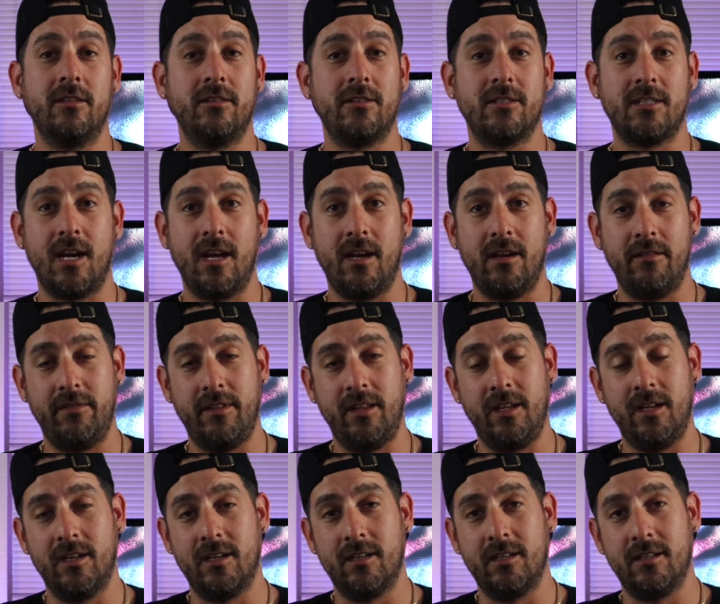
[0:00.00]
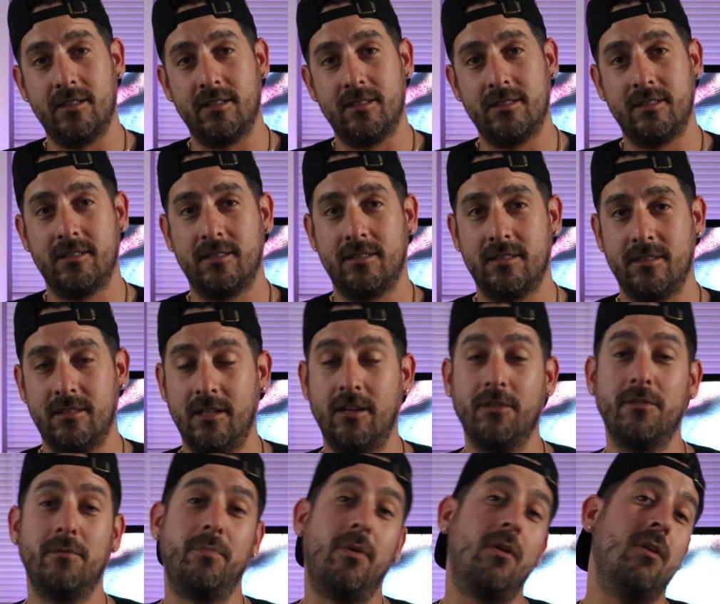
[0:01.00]
other side of the
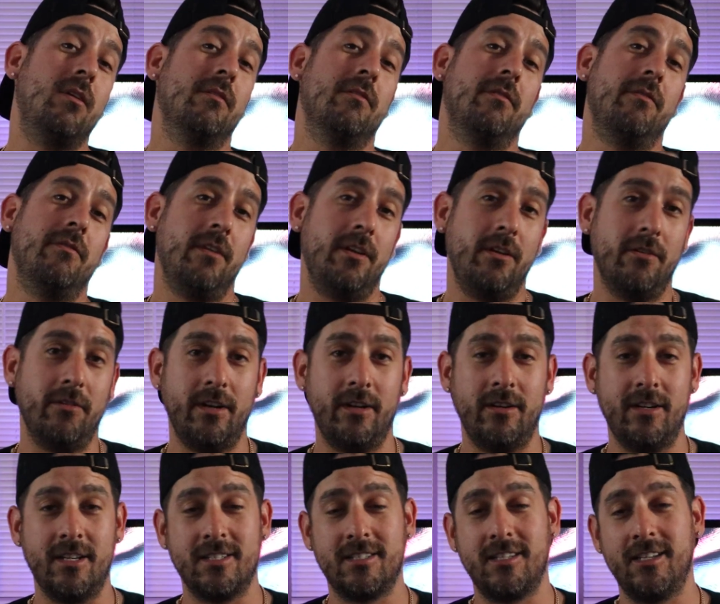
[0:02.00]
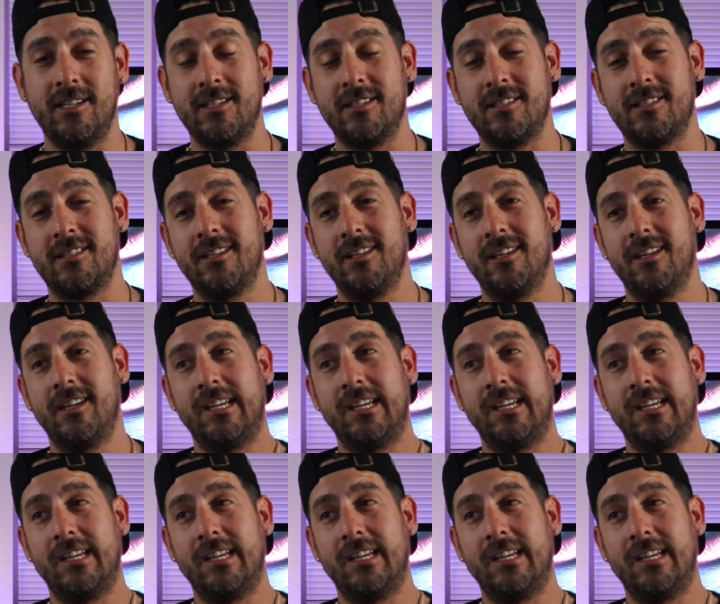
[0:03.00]
other part of the video here is